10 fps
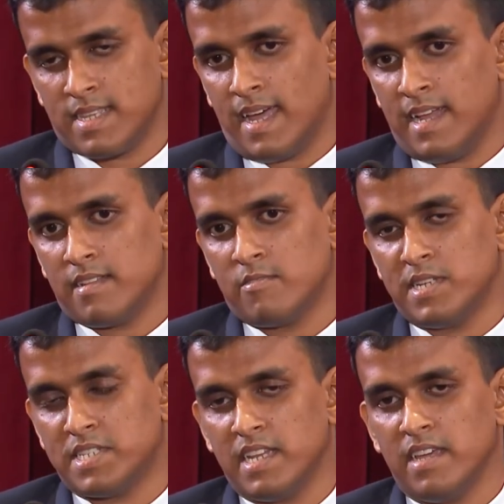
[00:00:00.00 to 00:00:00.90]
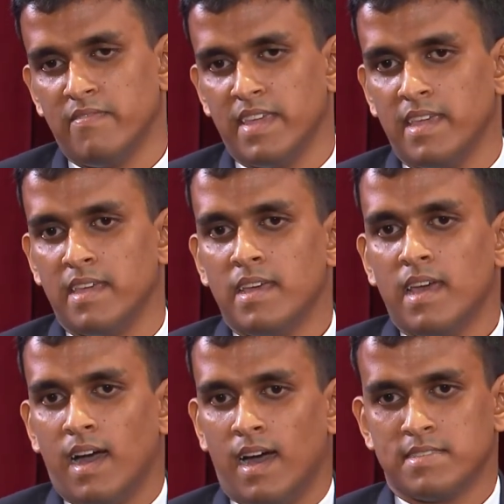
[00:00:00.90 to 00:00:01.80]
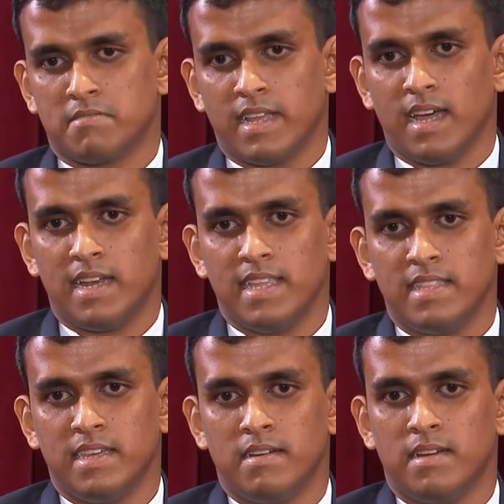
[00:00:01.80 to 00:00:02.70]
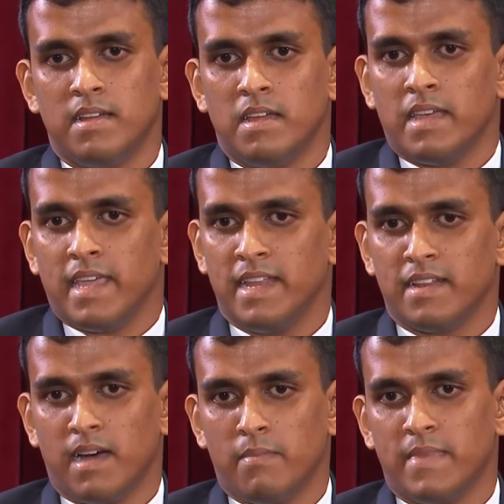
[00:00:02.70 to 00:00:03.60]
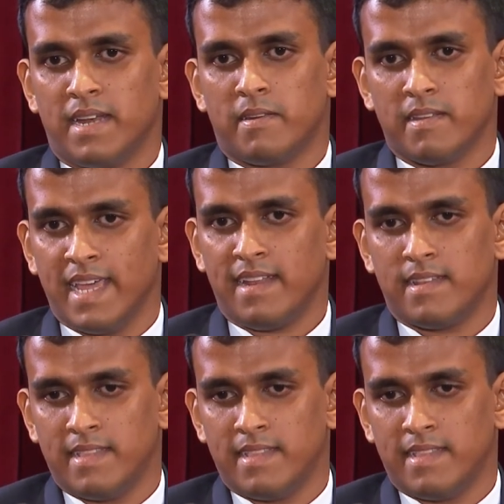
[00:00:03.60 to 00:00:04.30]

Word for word: at questionnaire, we ask regarding the income that get,